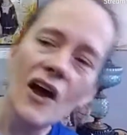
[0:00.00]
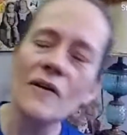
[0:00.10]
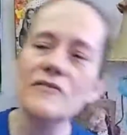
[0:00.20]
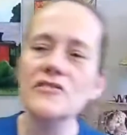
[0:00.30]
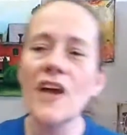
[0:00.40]

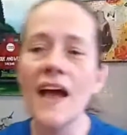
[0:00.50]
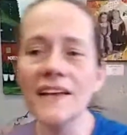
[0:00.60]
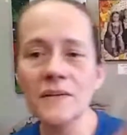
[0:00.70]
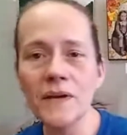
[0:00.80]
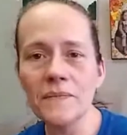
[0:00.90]
Oh, if you're
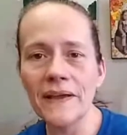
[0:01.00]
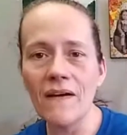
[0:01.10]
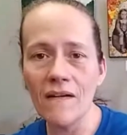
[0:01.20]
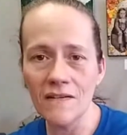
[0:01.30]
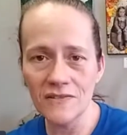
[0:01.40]
talking about
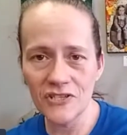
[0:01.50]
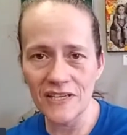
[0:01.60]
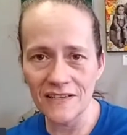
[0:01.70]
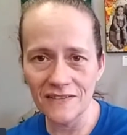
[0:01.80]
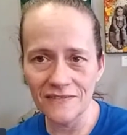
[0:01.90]
my art
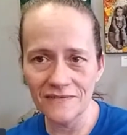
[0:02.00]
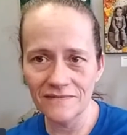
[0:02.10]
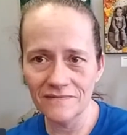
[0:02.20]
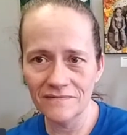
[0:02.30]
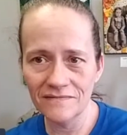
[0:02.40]

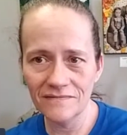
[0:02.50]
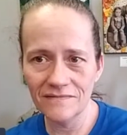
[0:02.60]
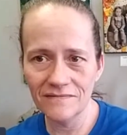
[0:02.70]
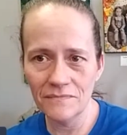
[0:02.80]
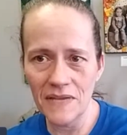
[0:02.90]
channel,
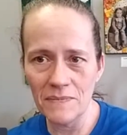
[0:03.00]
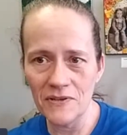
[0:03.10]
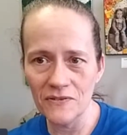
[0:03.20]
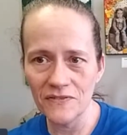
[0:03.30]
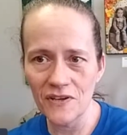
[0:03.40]

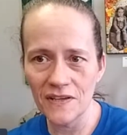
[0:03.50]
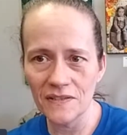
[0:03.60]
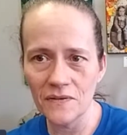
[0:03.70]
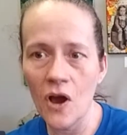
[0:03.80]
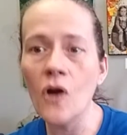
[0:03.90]
maybe you're
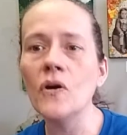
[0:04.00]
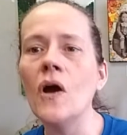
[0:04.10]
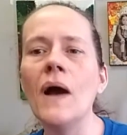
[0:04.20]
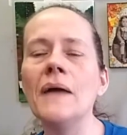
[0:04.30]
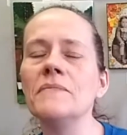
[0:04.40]
talking. Oh,
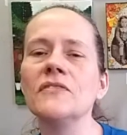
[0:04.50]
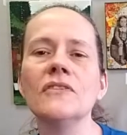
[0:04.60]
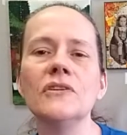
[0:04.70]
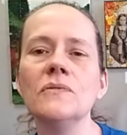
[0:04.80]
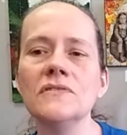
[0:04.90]
oh, I'm
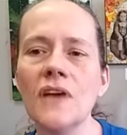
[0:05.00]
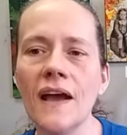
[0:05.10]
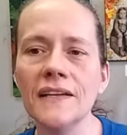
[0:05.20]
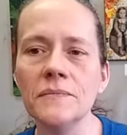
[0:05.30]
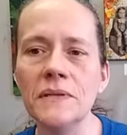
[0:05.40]
sorry, you weren't
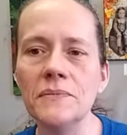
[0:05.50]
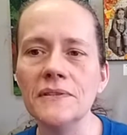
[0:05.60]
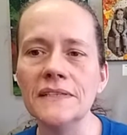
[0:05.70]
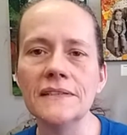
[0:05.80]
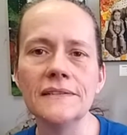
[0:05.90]
talking to me,
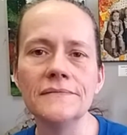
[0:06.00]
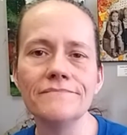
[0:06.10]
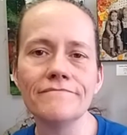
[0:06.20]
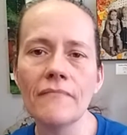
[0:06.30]
Belinda.